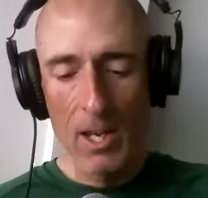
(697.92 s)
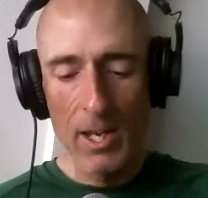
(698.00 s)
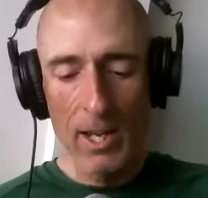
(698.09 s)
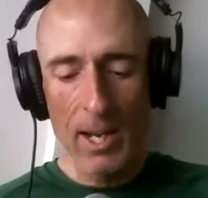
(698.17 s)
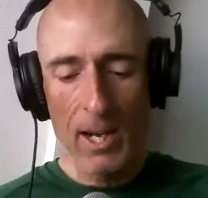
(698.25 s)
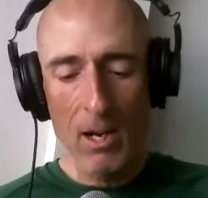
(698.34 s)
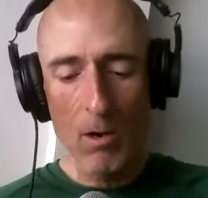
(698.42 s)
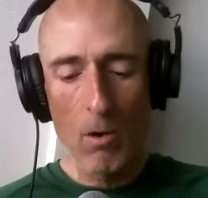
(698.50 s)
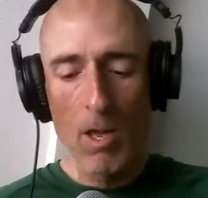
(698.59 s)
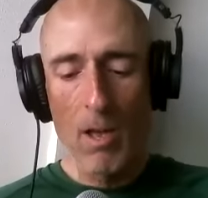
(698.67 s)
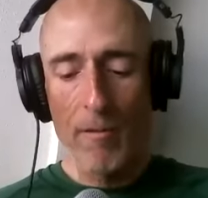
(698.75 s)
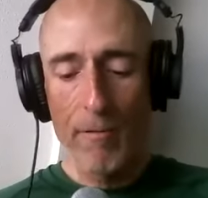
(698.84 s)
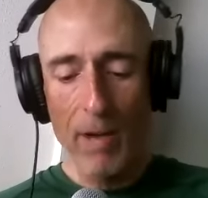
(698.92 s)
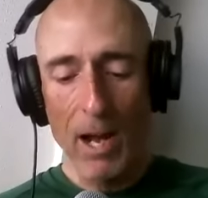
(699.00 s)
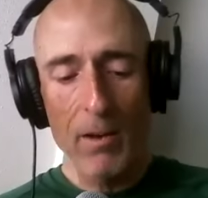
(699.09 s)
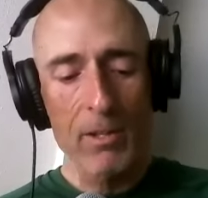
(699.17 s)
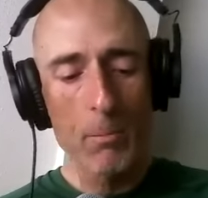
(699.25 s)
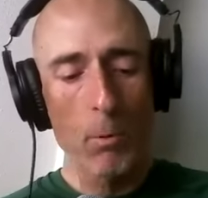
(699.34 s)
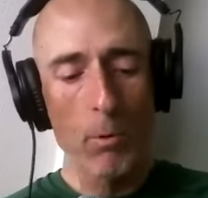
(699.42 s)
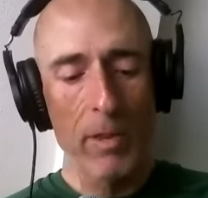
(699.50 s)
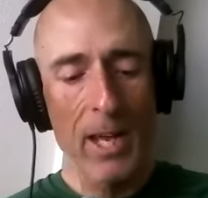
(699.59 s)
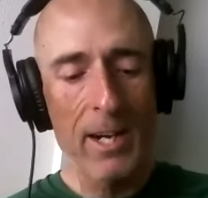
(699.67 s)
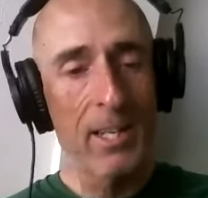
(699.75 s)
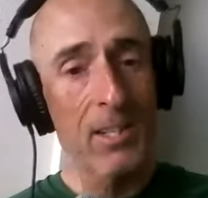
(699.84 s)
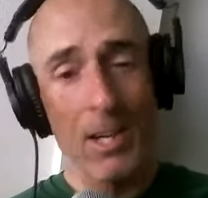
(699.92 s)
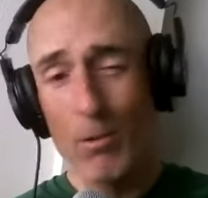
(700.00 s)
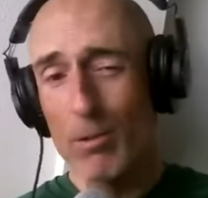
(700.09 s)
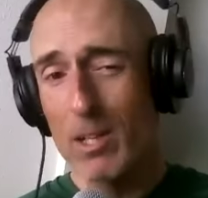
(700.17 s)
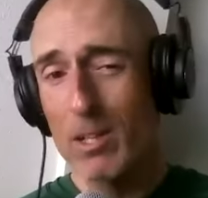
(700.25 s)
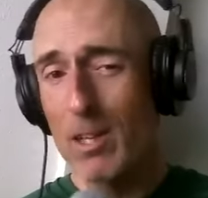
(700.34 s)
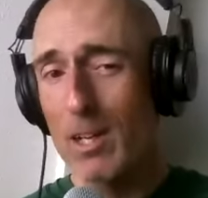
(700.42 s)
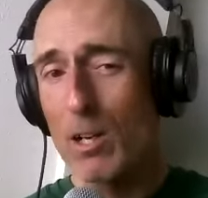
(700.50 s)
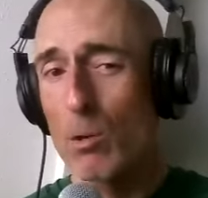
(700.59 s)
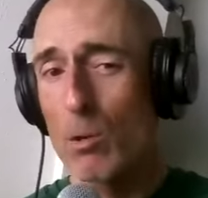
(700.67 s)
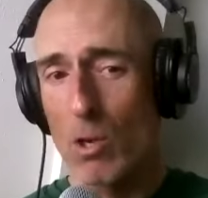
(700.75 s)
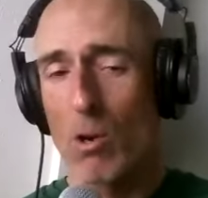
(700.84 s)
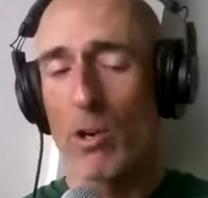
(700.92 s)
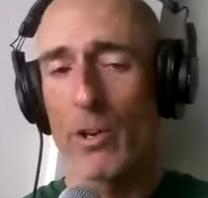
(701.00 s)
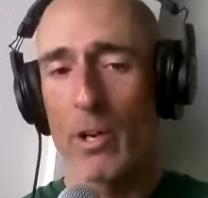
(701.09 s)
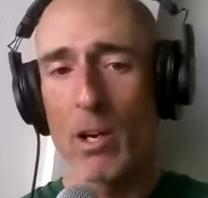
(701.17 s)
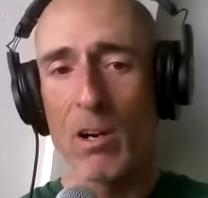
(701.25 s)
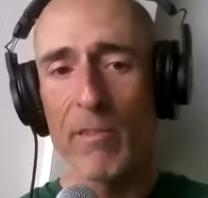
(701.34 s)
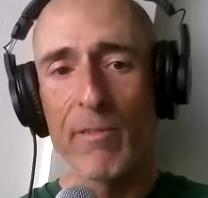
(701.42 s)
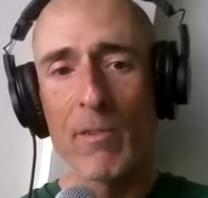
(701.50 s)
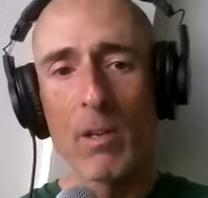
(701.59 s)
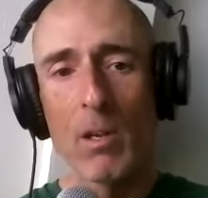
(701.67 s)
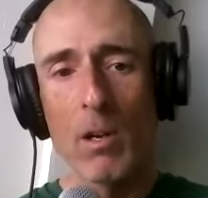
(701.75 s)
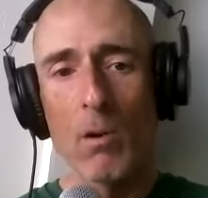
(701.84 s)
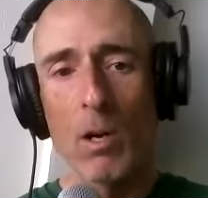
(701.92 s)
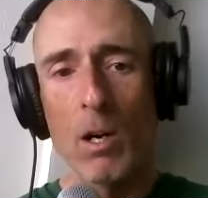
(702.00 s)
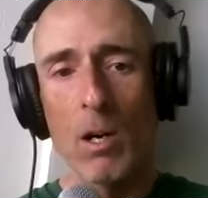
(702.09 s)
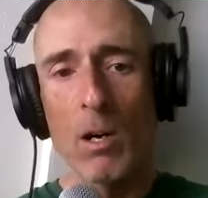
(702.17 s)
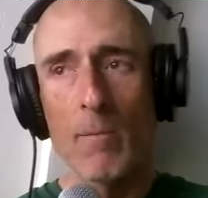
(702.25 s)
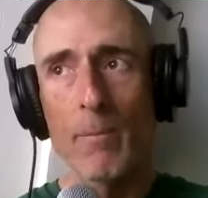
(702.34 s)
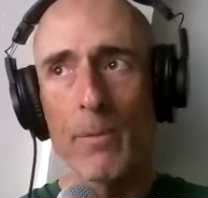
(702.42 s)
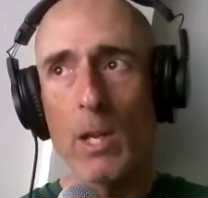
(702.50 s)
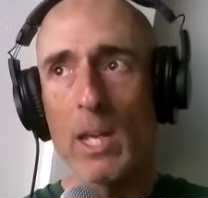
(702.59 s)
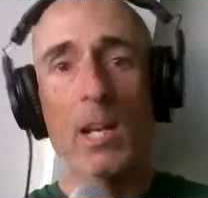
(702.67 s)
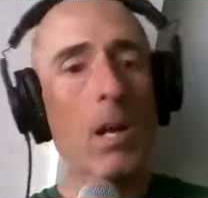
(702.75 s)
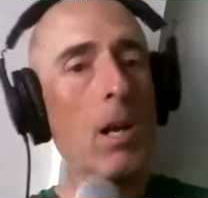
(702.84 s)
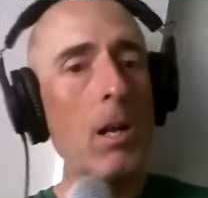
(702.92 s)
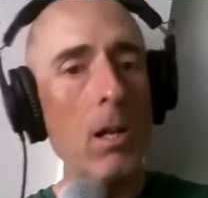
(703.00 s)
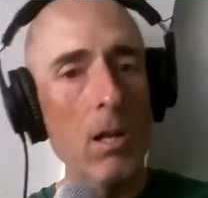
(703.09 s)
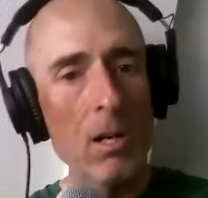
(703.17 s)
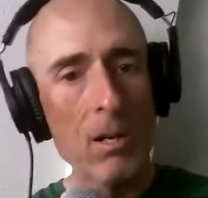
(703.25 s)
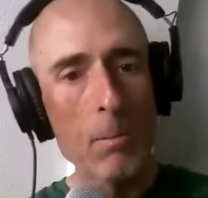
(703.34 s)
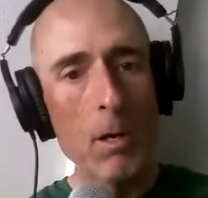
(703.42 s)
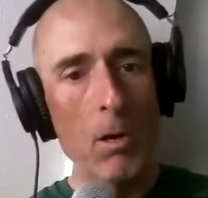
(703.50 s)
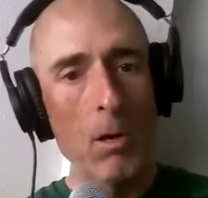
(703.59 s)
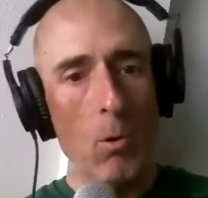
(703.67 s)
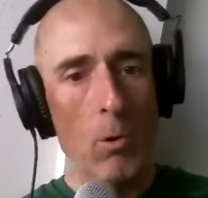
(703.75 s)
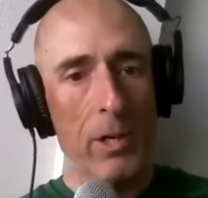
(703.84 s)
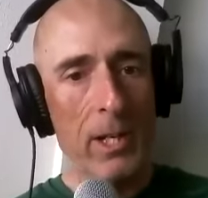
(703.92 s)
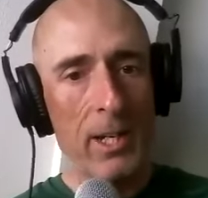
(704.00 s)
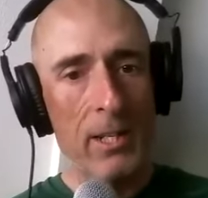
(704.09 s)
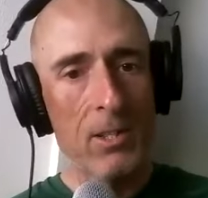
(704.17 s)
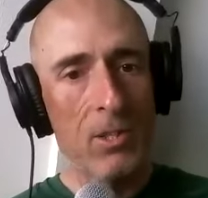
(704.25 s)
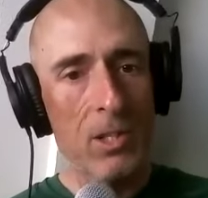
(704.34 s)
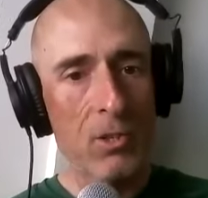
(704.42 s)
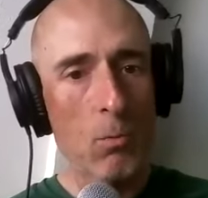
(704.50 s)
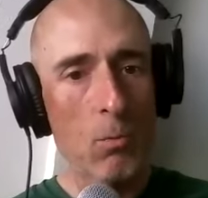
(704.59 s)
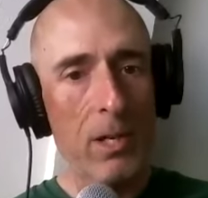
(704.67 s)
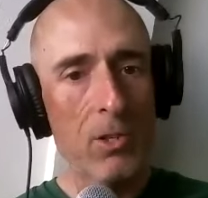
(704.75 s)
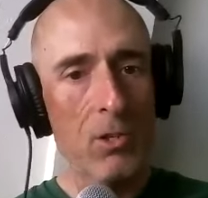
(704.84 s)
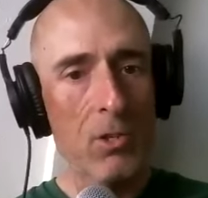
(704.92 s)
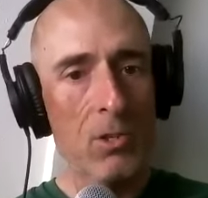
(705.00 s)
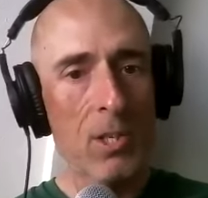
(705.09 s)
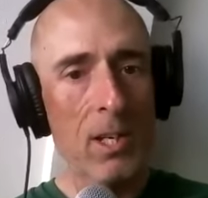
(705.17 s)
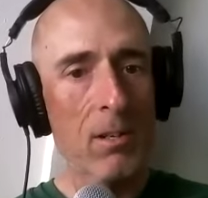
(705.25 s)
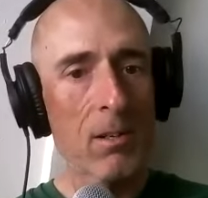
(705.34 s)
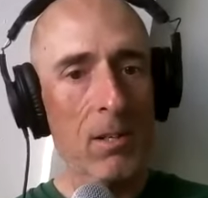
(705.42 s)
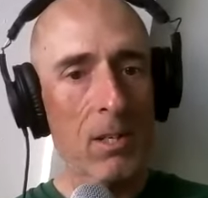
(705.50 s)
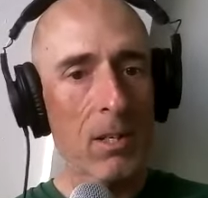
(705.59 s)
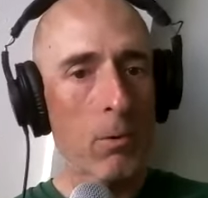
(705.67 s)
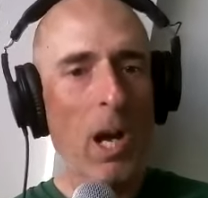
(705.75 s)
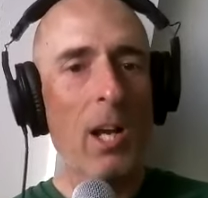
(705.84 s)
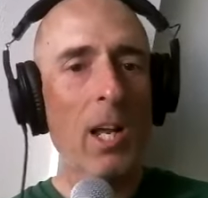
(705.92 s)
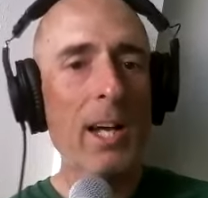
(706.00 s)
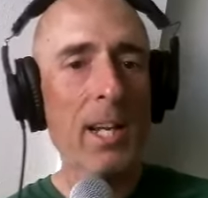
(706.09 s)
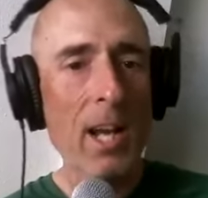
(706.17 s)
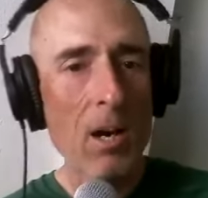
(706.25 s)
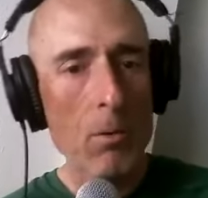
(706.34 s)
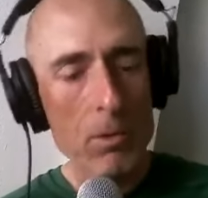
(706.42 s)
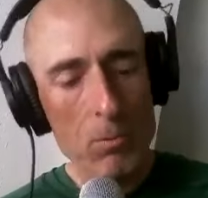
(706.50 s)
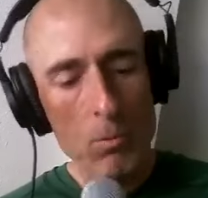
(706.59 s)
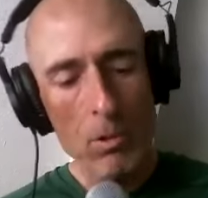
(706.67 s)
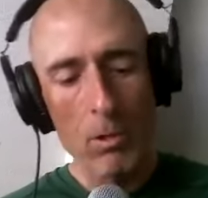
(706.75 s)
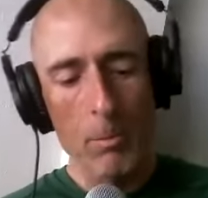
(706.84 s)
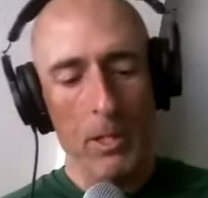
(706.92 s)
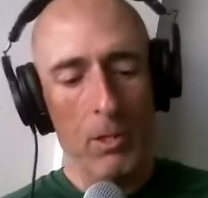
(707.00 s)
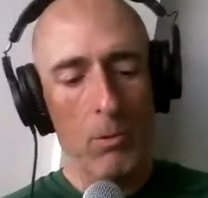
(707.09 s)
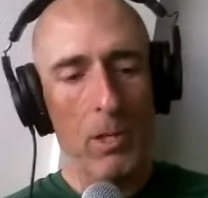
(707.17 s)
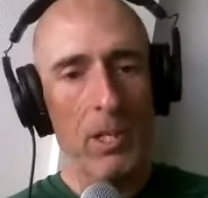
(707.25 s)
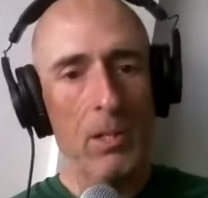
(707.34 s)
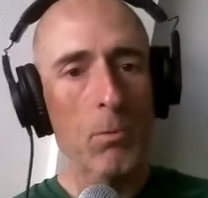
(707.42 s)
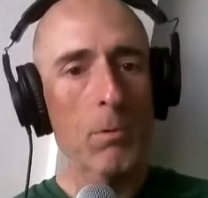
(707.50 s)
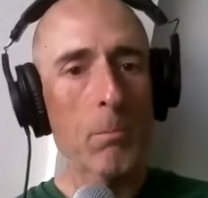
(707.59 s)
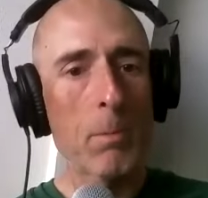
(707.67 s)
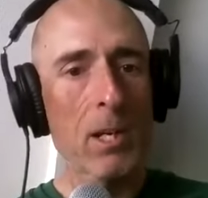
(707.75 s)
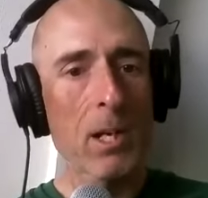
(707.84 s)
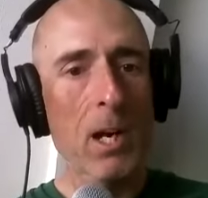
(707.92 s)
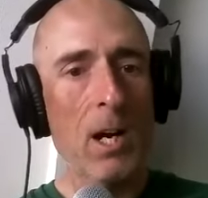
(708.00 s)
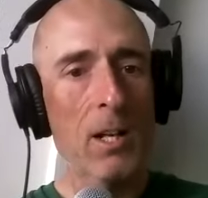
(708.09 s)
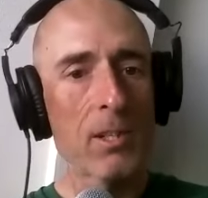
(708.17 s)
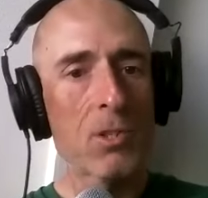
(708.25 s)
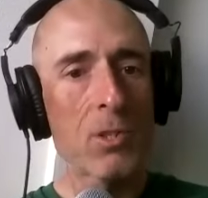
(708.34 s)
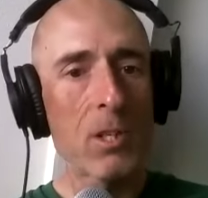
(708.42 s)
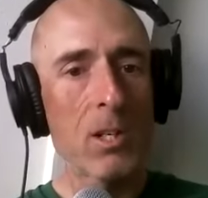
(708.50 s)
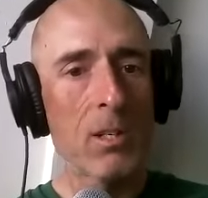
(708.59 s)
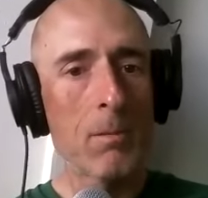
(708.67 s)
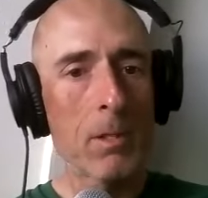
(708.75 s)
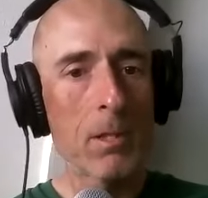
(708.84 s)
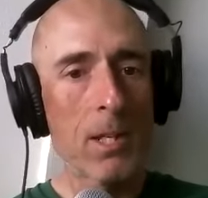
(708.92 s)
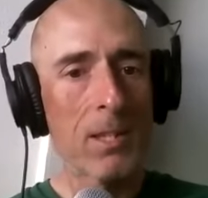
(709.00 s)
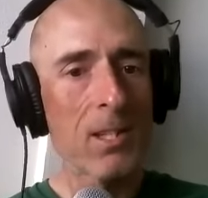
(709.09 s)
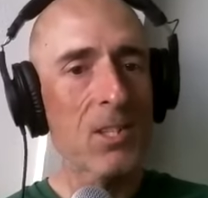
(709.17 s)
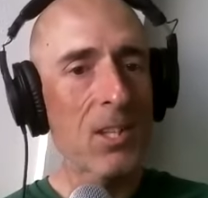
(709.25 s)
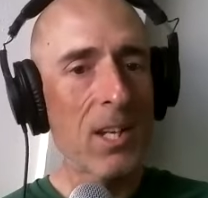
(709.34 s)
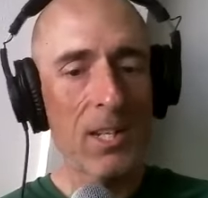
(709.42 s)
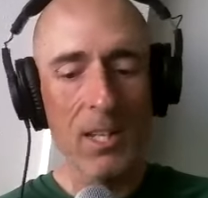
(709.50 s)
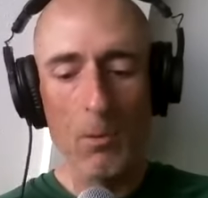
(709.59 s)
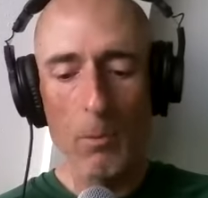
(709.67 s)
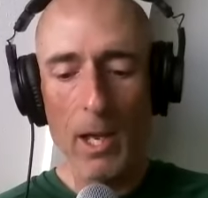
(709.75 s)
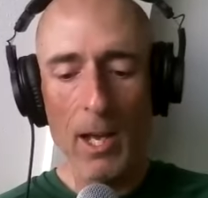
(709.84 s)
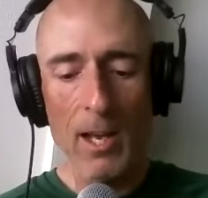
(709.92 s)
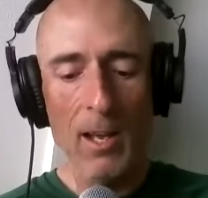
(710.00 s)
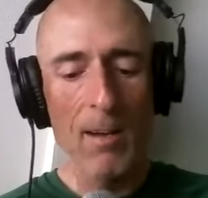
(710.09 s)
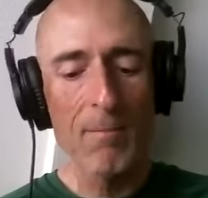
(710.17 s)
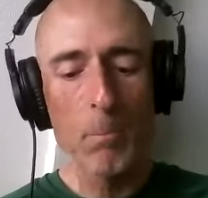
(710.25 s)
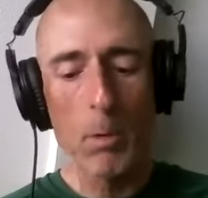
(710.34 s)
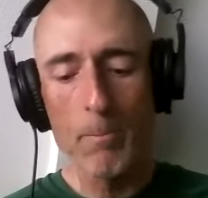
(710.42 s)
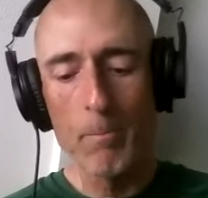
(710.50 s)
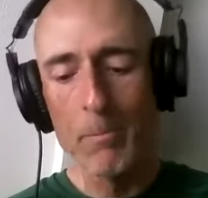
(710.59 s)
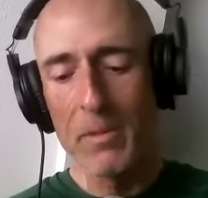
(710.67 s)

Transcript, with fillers: and how valuable that is. I don't think that goes on enough uh, in club oriented situations that are, you know, not like ours. We're a little bit unique with being a college team and, and the setting that we have, but